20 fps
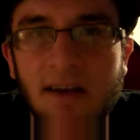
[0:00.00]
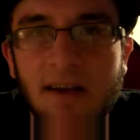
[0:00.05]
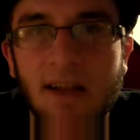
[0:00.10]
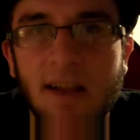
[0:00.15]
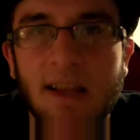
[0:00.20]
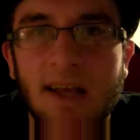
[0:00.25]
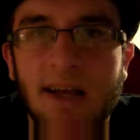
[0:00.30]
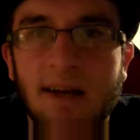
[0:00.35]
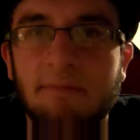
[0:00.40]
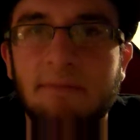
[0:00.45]
A
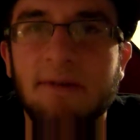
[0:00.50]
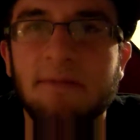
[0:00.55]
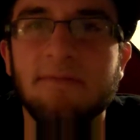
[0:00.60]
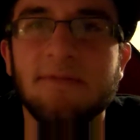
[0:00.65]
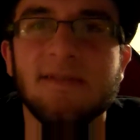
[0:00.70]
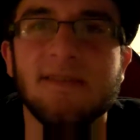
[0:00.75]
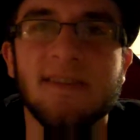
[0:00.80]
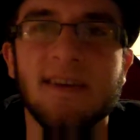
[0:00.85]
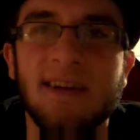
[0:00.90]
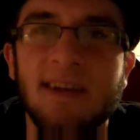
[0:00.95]
lot of people
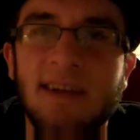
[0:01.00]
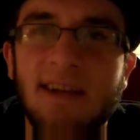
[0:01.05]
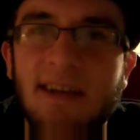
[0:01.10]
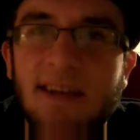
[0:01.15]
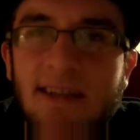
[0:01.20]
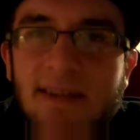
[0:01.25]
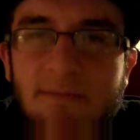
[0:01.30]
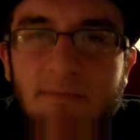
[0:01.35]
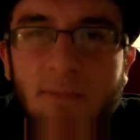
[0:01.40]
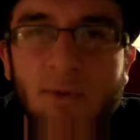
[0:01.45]
say
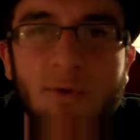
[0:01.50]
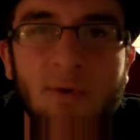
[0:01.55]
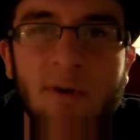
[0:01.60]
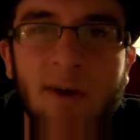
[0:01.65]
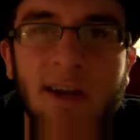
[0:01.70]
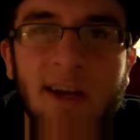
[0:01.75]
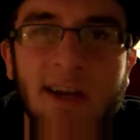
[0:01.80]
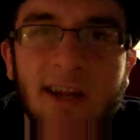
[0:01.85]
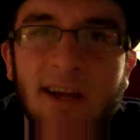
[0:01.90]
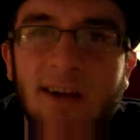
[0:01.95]
it's
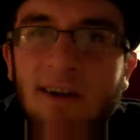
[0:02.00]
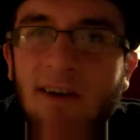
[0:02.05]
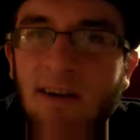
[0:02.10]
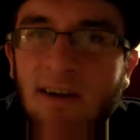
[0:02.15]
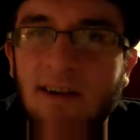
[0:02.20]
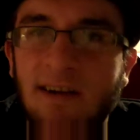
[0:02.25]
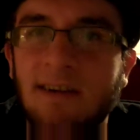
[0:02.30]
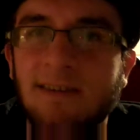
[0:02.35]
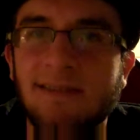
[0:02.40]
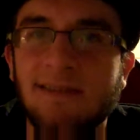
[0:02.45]
boring here.
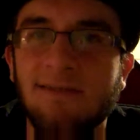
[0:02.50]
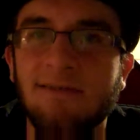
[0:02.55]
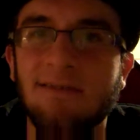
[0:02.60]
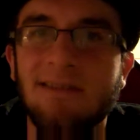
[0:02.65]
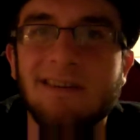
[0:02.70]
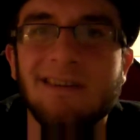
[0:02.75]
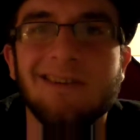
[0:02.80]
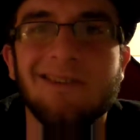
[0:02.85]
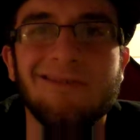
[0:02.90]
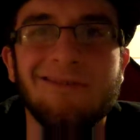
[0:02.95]
I
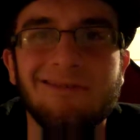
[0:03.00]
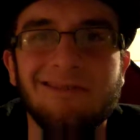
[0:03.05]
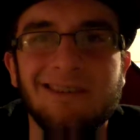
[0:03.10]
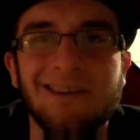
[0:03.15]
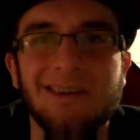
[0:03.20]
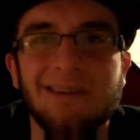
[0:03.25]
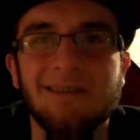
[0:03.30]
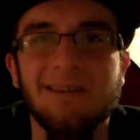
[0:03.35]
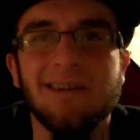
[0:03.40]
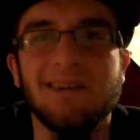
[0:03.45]
totally
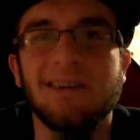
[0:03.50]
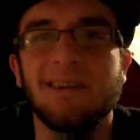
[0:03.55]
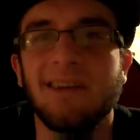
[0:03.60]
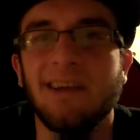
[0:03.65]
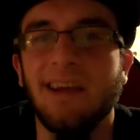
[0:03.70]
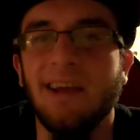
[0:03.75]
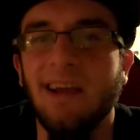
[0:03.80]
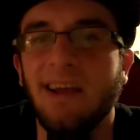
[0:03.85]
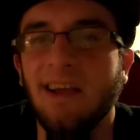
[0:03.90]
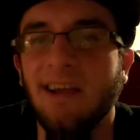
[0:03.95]
agree
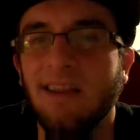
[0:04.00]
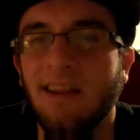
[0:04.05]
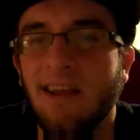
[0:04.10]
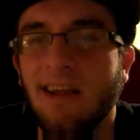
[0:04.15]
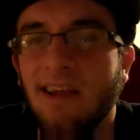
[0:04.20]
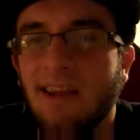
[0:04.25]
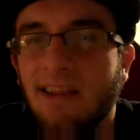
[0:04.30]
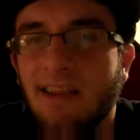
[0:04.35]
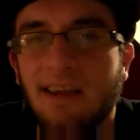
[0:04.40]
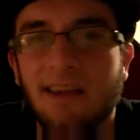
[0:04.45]
and
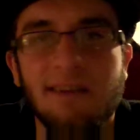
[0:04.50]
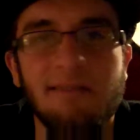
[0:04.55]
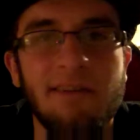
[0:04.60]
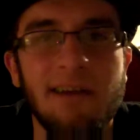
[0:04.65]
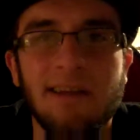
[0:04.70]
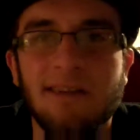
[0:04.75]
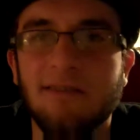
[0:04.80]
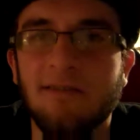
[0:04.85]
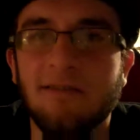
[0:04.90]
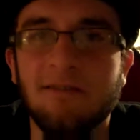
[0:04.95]
like they'd
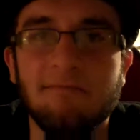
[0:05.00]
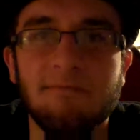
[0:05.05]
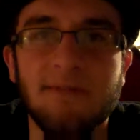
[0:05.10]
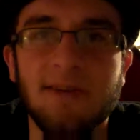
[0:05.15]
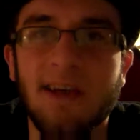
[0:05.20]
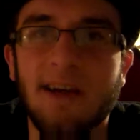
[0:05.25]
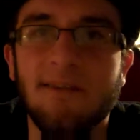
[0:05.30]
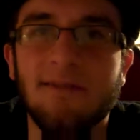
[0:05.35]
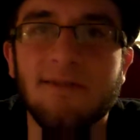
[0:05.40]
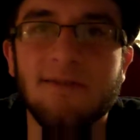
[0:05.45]
rather
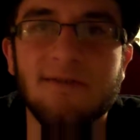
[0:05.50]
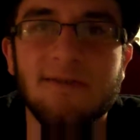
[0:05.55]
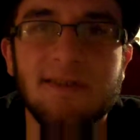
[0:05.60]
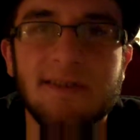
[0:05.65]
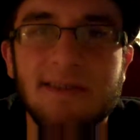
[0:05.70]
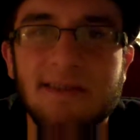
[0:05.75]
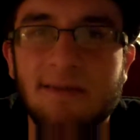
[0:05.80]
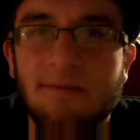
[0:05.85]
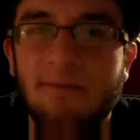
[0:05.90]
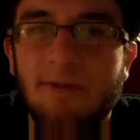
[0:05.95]
be out doing
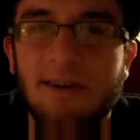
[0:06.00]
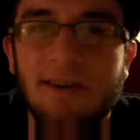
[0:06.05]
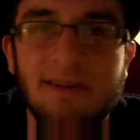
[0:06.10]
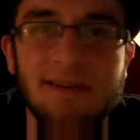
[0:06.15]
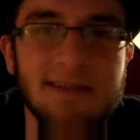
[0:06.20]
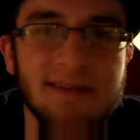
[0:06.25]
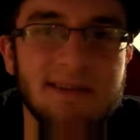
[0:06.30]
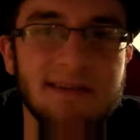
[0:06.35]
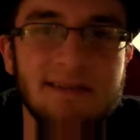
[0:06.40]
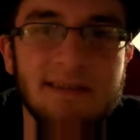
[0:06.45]
somewhere
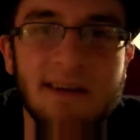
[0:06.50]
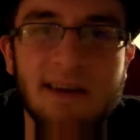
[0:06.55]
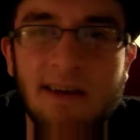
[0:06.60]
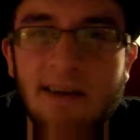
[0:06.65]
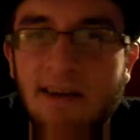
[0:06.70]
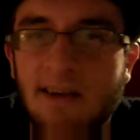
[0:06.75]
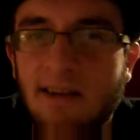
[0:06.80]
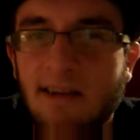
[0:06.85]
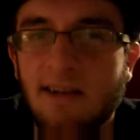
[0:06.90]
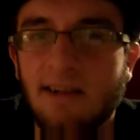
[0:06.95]
else
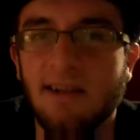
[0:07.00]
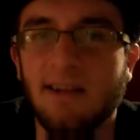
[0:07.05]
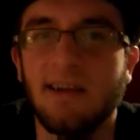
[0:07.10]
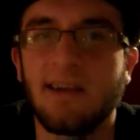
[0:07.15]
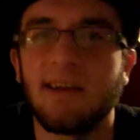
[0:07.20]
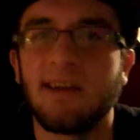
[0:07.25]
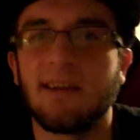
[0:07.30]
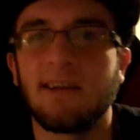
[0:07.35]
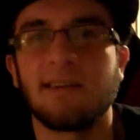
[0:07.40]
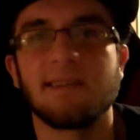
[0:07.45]

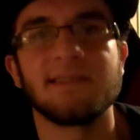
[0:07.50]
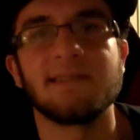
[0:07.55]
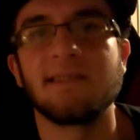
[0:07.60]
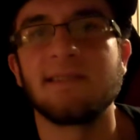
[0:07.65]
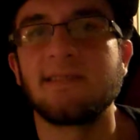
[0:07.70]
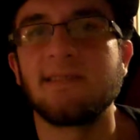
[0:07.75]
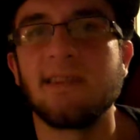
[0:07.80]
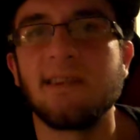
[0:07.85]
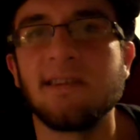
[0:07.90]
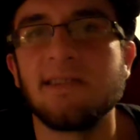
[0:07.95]
like because this
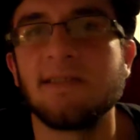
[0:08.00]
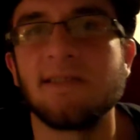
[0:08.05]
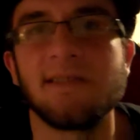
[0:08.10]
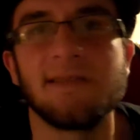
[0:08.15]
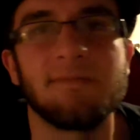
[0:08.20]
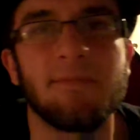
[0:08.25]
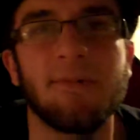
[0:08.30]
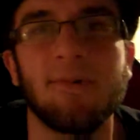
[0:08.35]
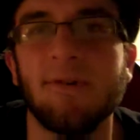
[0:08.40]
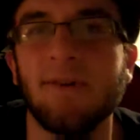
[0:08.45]
city's
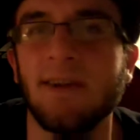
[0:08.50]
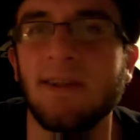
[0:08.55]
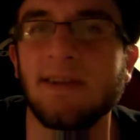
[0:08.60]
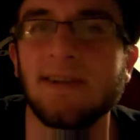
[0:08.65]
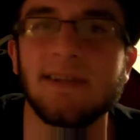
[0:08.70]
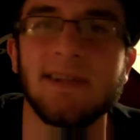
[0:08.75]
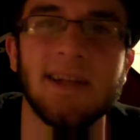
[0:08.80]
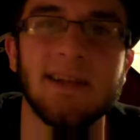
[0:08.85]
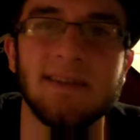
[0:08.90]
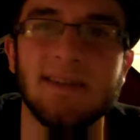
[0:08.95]
just boring
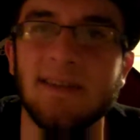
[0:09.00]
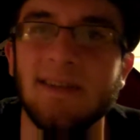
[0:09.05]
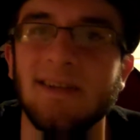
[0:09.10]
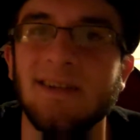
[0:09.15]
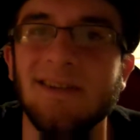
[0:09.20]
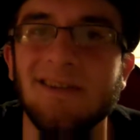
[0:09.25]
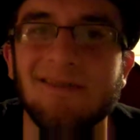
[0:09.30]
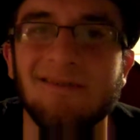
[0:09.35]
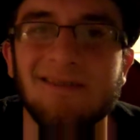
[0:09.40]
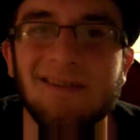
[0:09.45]
there's nothing to
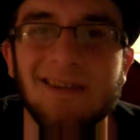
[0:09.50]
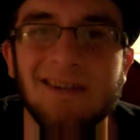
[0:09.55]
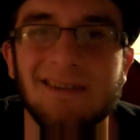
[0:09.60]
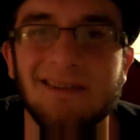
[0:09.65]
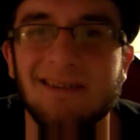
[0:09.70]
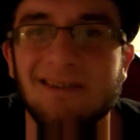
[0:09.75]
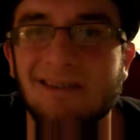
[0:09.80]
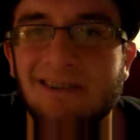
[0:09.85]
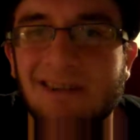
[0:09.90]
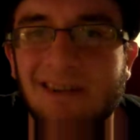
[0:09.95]
do
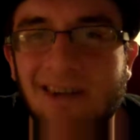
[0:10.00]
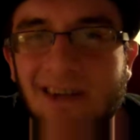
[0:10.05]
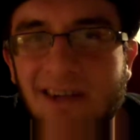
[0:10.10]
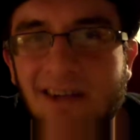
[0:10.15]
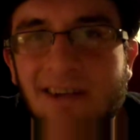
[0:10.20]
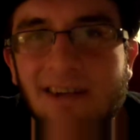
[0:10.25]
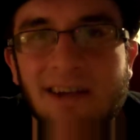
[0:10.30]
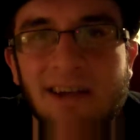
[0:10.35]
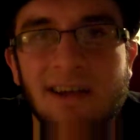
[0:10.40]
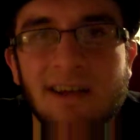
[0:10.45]
here
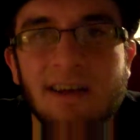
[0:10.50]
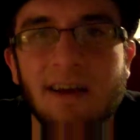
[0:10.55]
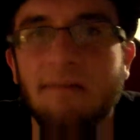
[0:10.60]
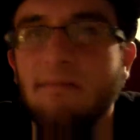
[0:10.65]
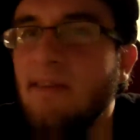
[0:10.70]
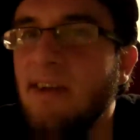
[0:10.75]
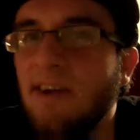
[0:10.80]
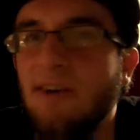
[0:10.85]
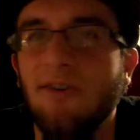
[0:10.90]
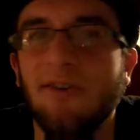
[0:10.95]
I
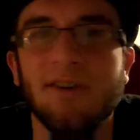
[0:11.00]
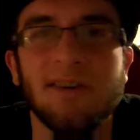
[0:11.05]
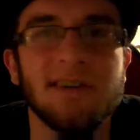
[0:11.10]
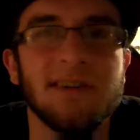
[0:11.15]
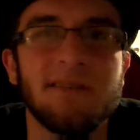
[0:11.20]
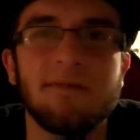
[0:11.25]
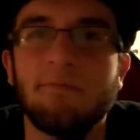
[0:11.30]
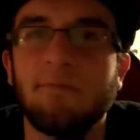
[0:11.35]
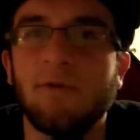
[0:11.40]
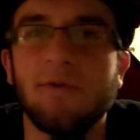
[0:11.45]
mean, going to
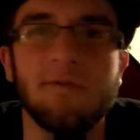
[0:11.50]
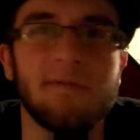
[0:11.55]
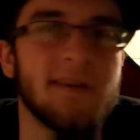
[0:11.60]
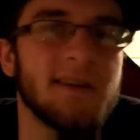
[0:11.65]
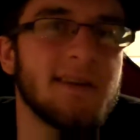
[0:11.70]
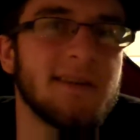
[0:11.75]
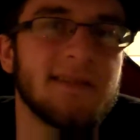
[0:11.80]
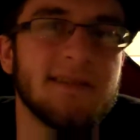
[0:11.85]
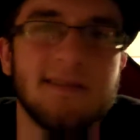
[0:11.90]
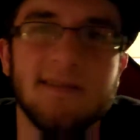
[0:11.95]
the
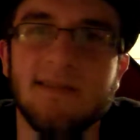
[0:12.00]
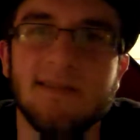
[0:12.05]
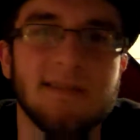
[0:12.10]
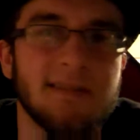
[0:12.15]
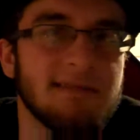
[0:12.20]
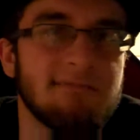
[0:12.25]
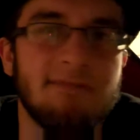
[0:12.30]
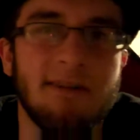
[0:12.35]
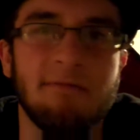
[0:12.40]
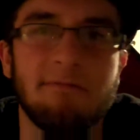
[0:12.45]
movies,
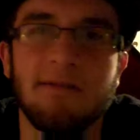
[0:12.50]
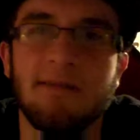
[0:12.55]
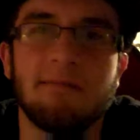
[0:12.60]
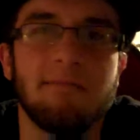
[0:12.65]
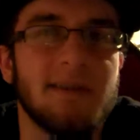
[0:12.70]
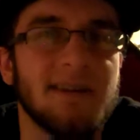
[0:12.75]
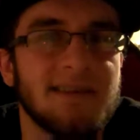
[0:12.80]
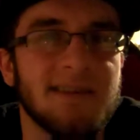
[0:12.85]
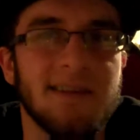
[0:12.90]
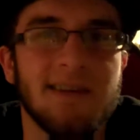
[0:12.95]
that's probably the
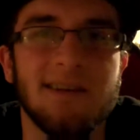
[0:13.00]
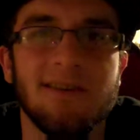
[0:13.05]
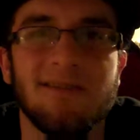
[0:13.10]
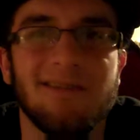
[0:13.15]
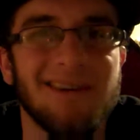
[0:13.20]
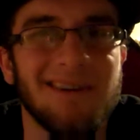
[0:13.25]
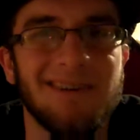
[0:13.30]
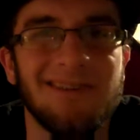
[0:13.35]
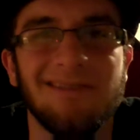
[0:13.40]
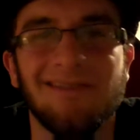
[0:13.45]
best thing you
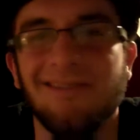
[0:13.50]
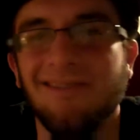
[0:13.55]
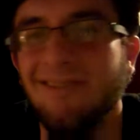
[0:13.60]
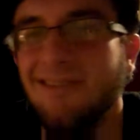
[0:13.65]
could do.